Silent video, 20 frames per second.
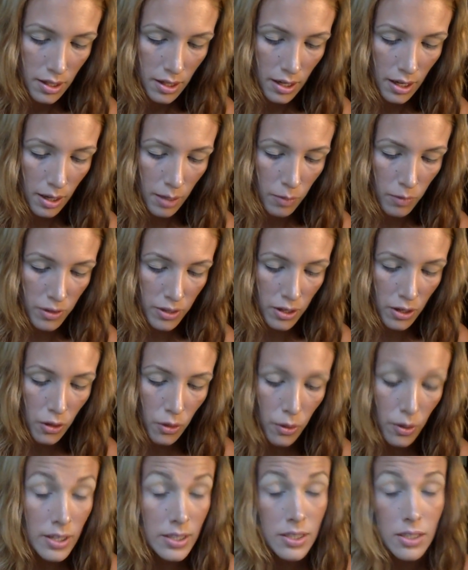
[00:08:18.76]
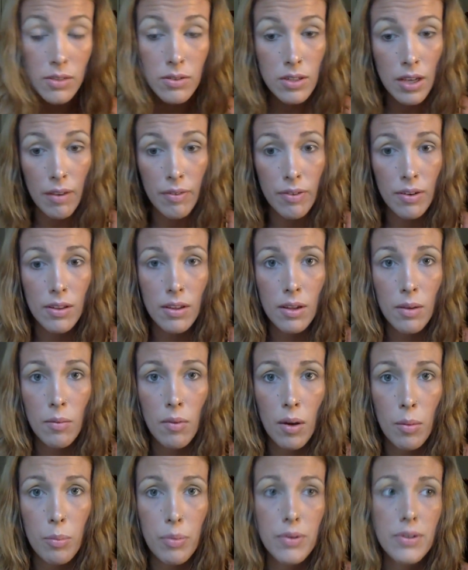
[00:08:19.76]
And with a crease, you definitely
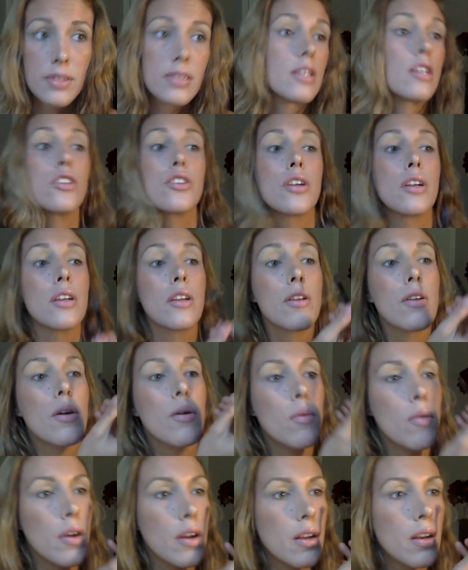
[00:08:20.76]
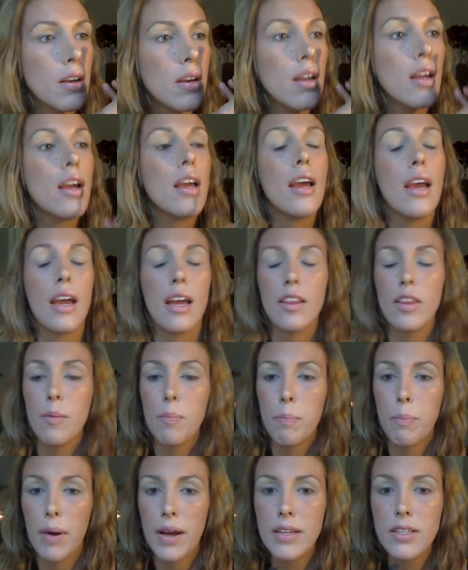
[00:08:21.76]
want precision. You don't want, and the
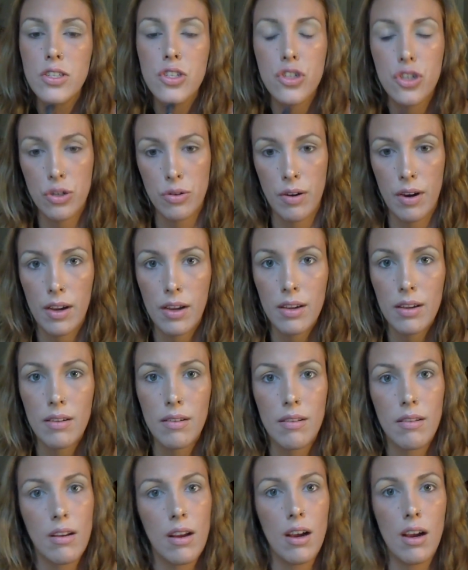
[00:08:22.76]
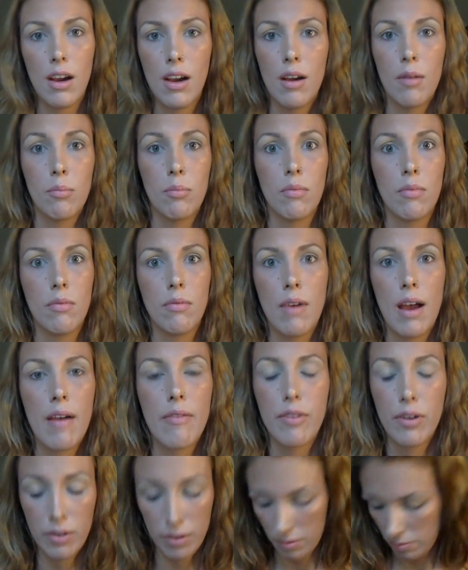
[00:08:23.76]
best trick
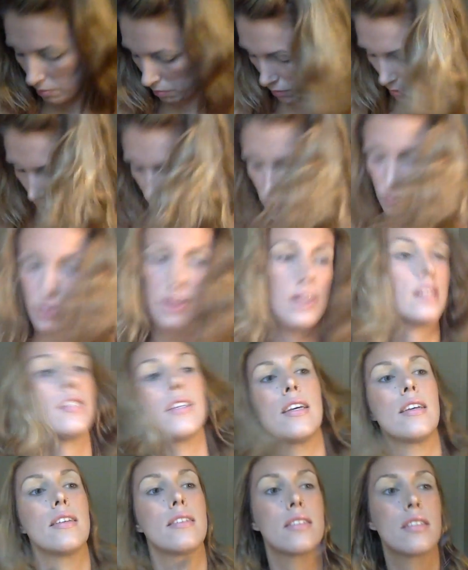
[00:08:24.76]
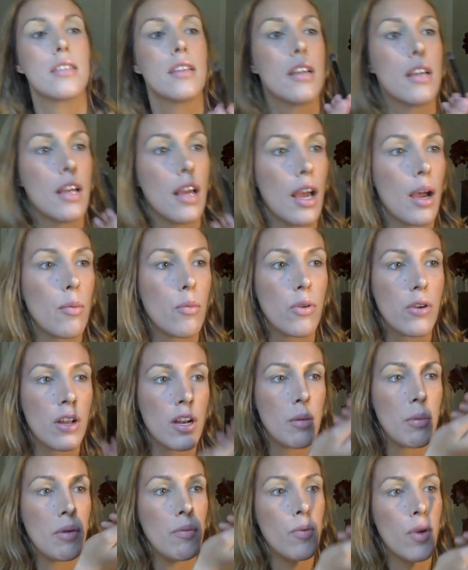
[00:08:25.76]
ever with creases, and we're going
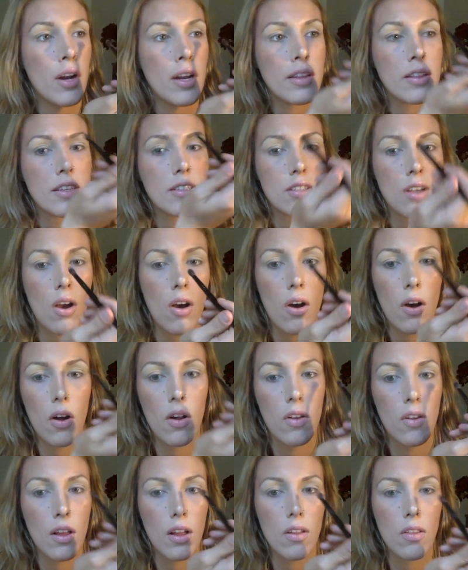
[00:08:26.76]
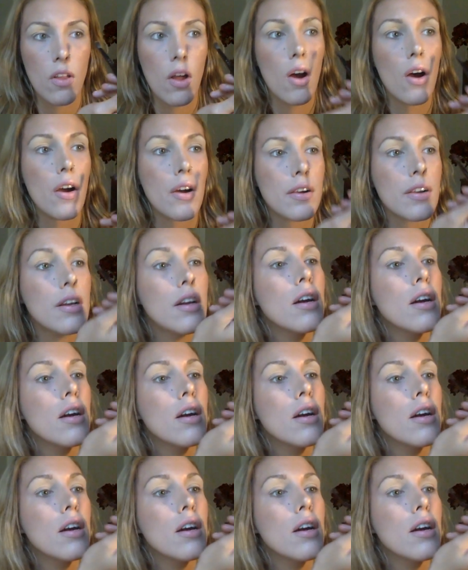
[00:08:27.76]
to be running this all along,